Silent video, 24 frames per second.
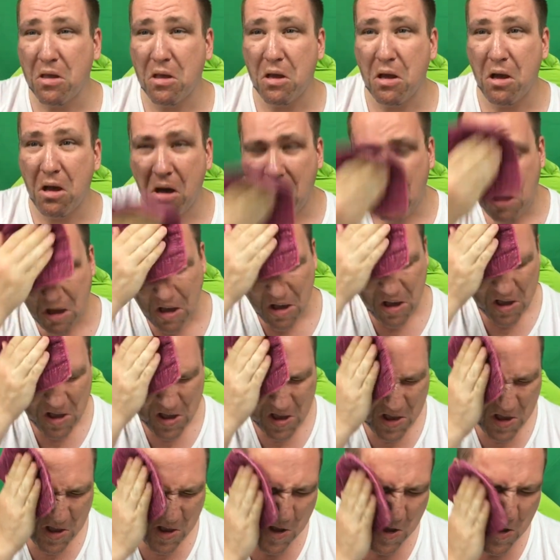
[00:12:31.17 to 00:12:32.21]
Oh.
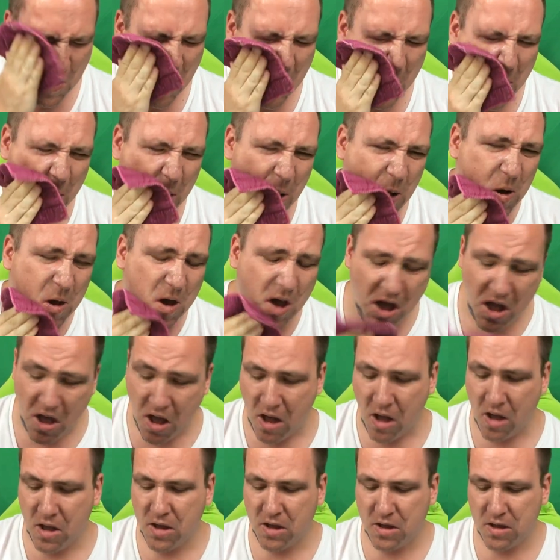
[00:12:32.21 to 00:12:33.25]

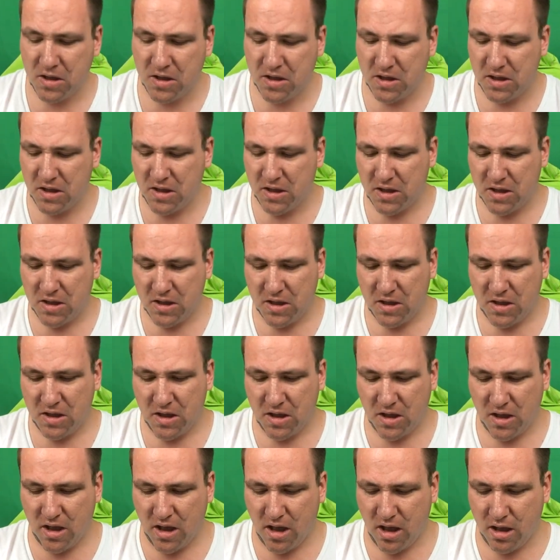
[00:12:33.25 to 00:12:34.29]
Oh.
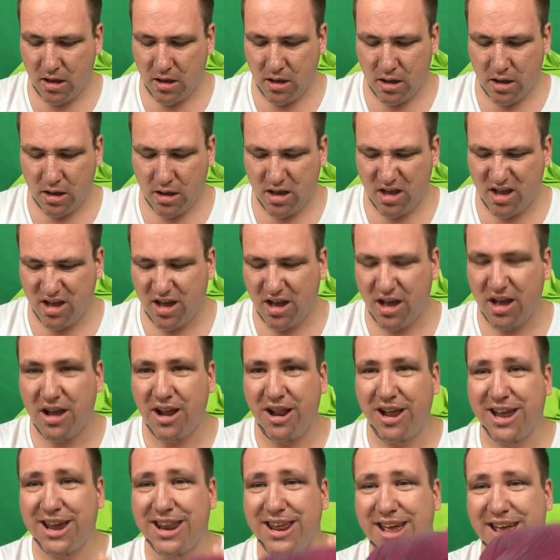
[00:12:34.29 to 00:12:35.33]

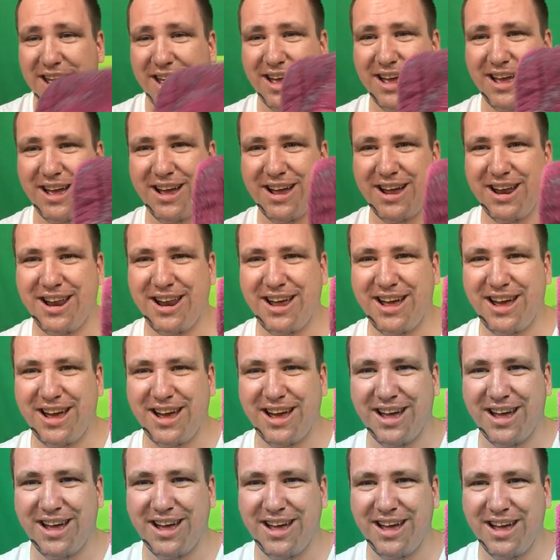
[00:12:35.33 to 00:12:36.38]
Look at it.
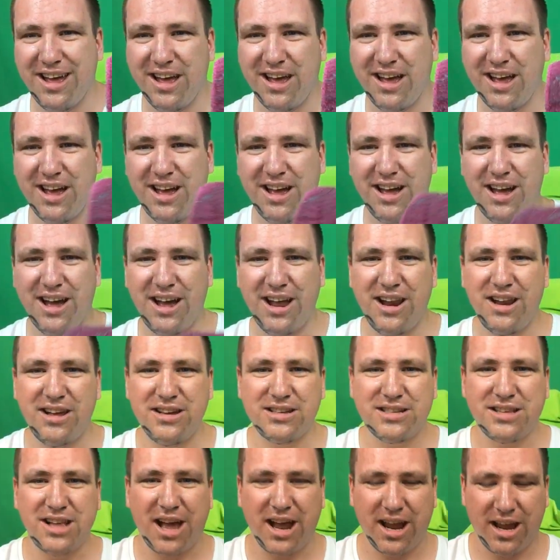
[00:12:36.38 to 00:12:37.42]
Look. It
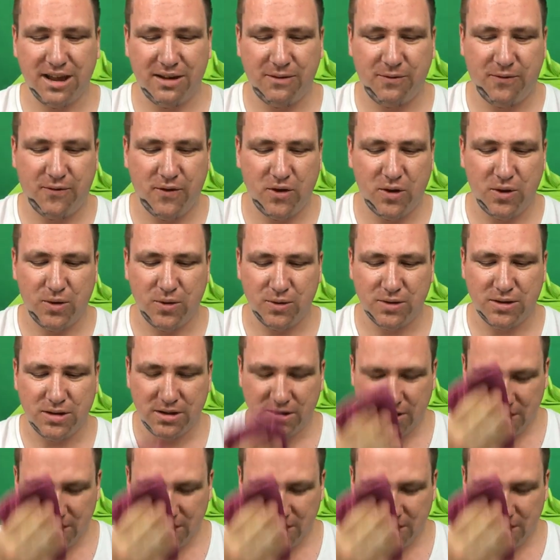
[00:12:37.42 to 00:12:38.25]
looks like food.